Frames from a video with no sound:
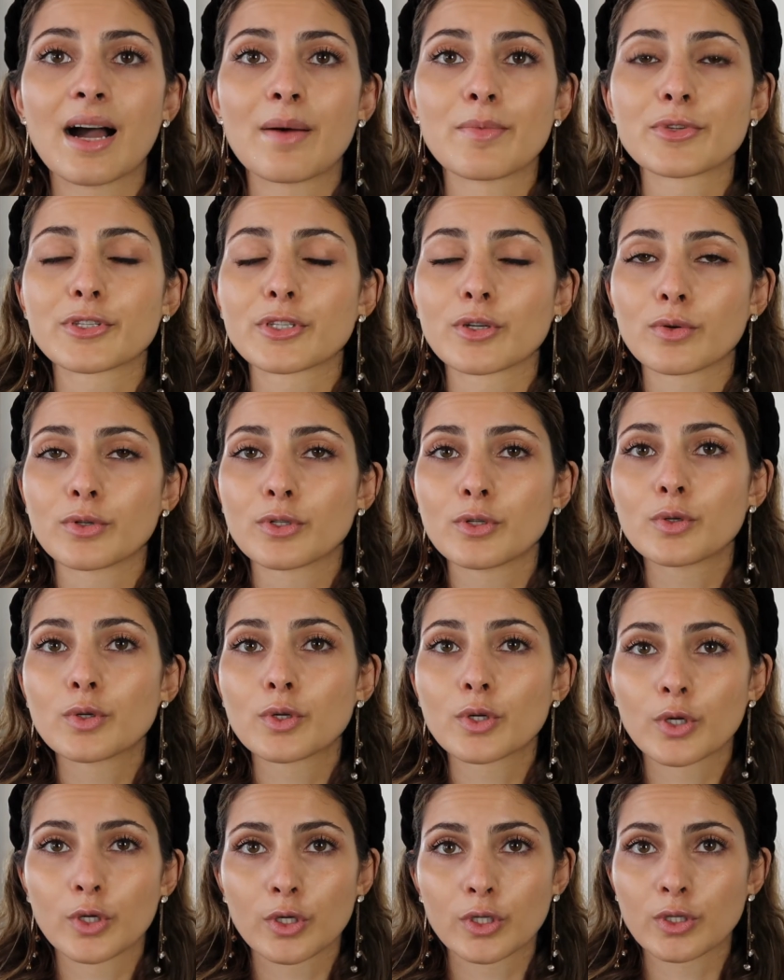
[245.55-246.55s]
So you
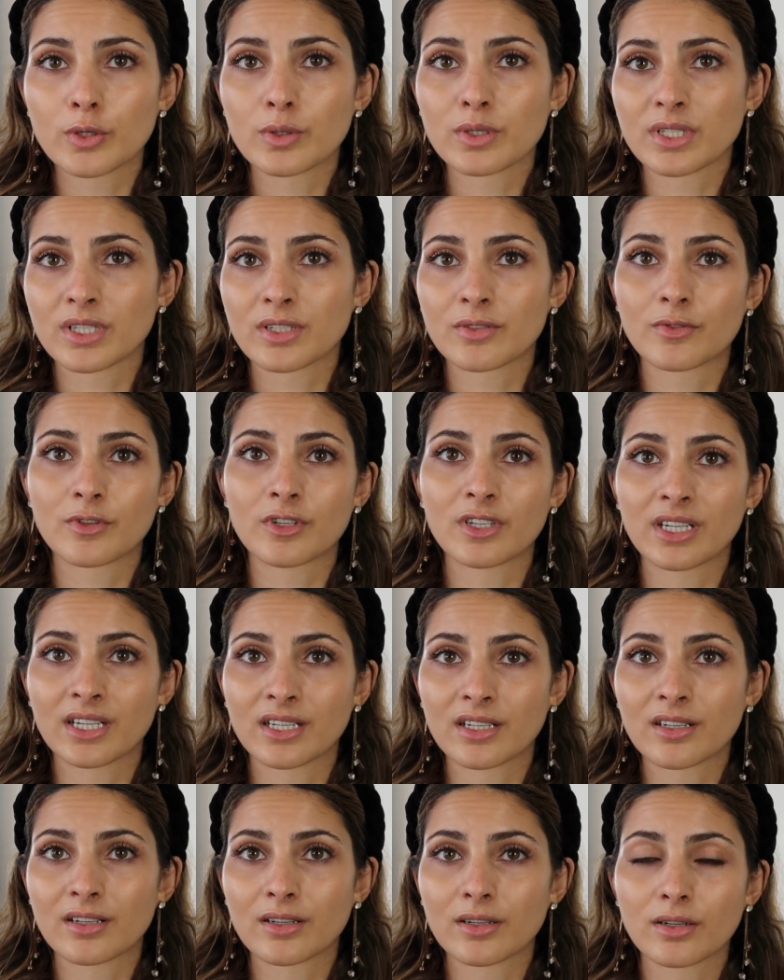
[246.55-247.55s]
could use it for
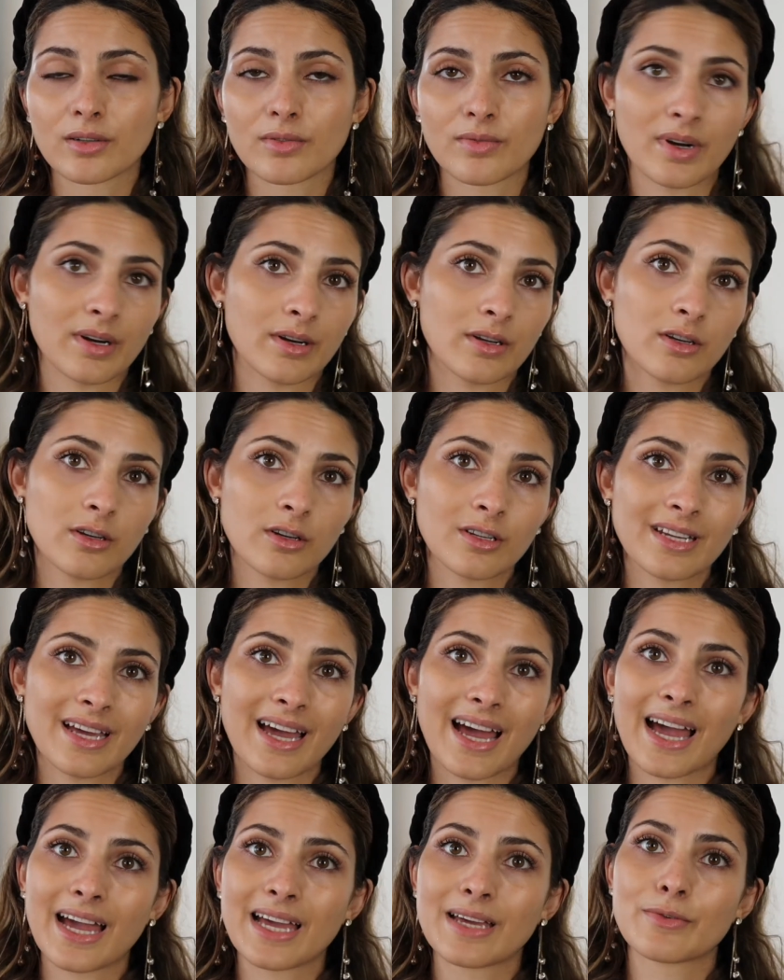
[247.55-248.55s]
dinner very good.
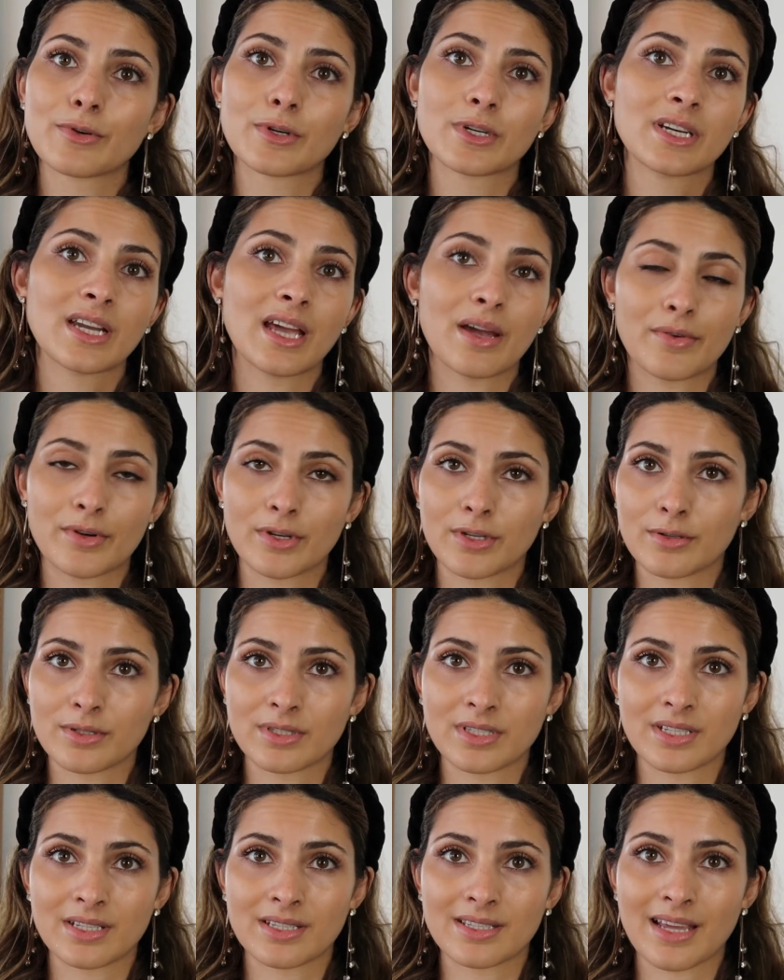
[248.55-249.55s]
I would never use
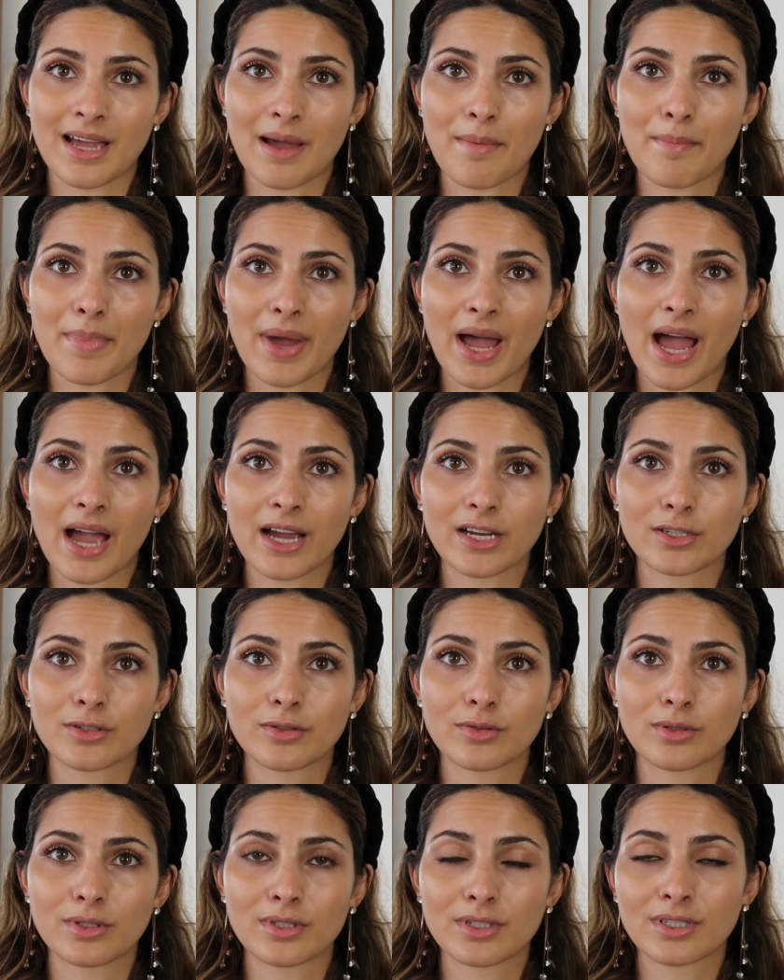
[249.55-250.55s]
this handbag
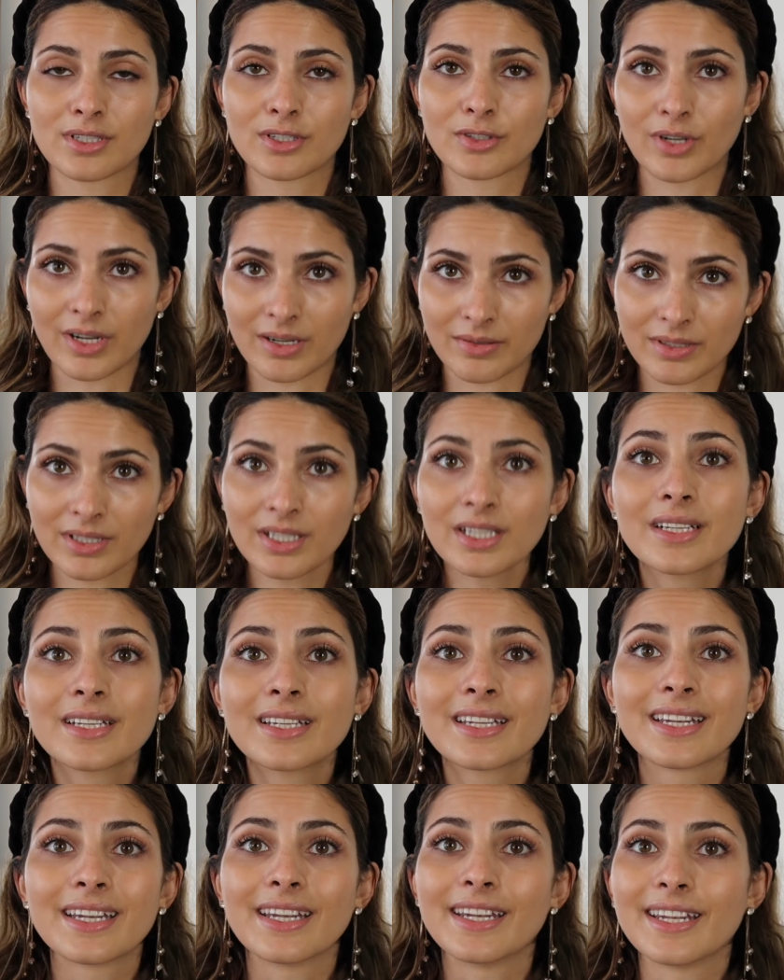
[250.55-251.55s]
to travel,
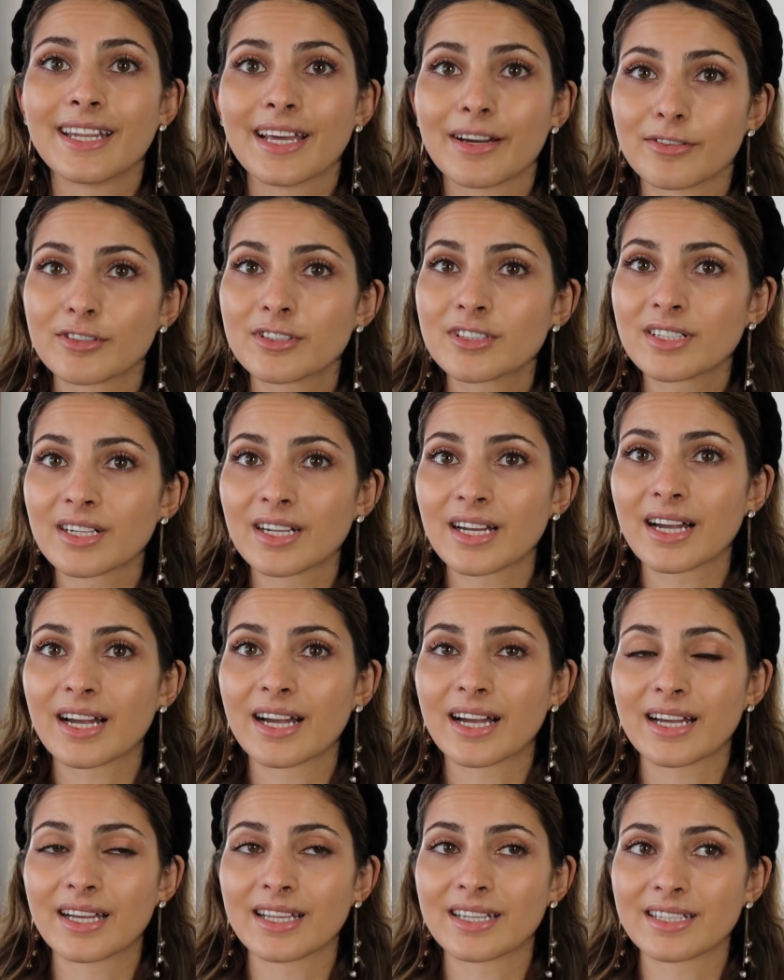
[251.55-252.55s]
never.
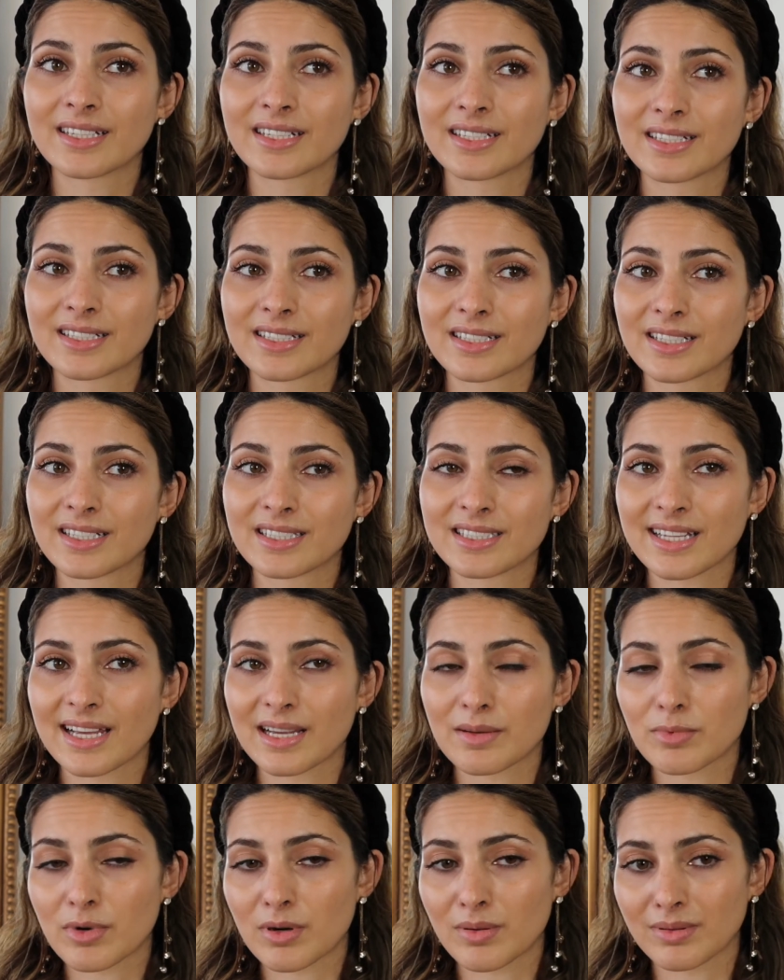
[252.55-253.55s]
And it's
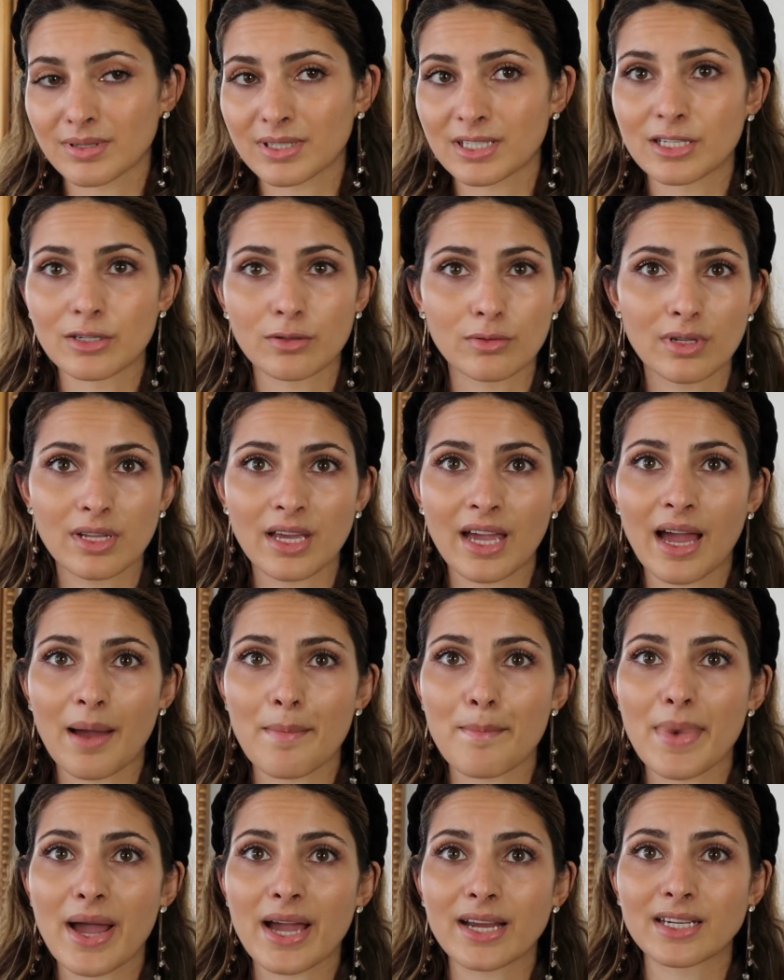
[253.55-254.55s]
like probably the only
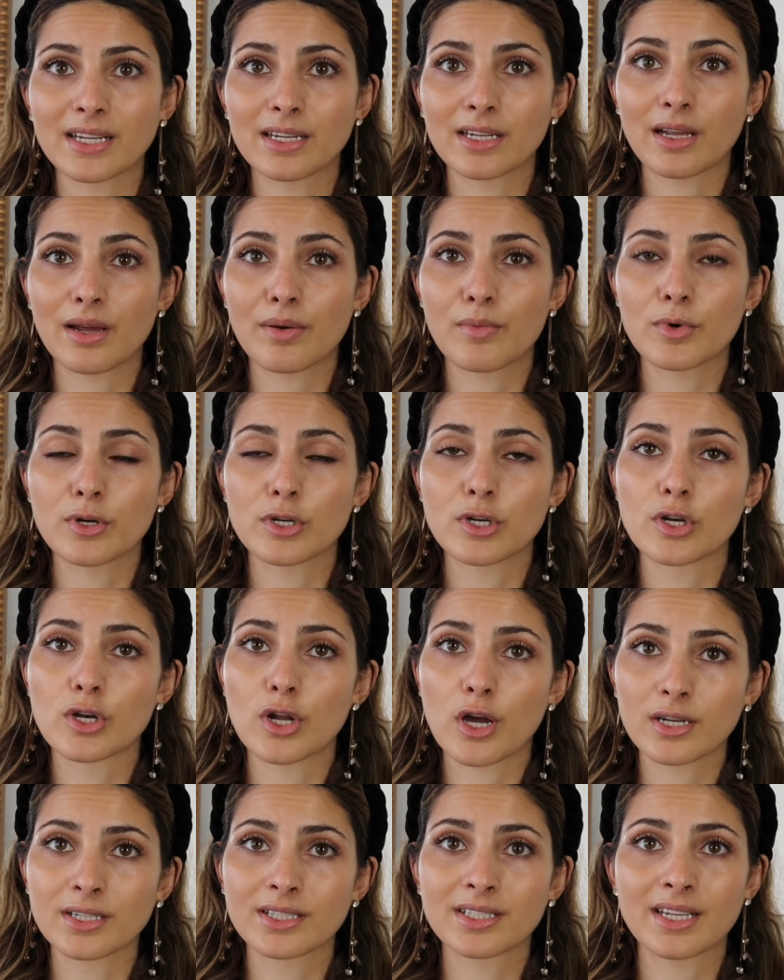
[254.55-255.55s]
handbag that I would
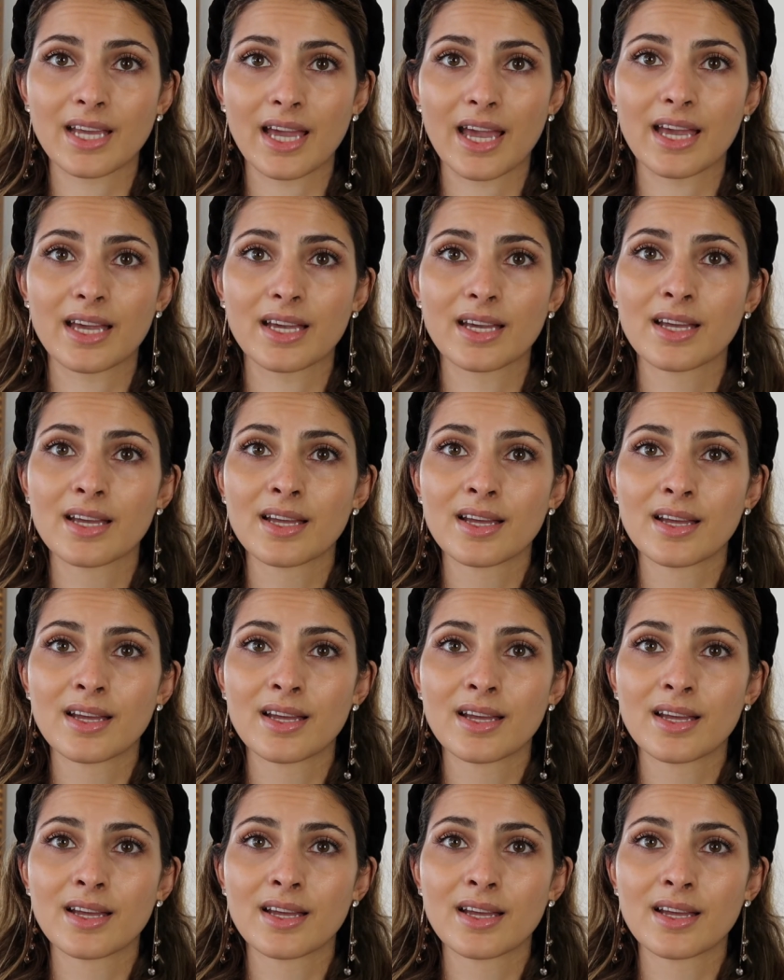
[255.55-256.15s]
not take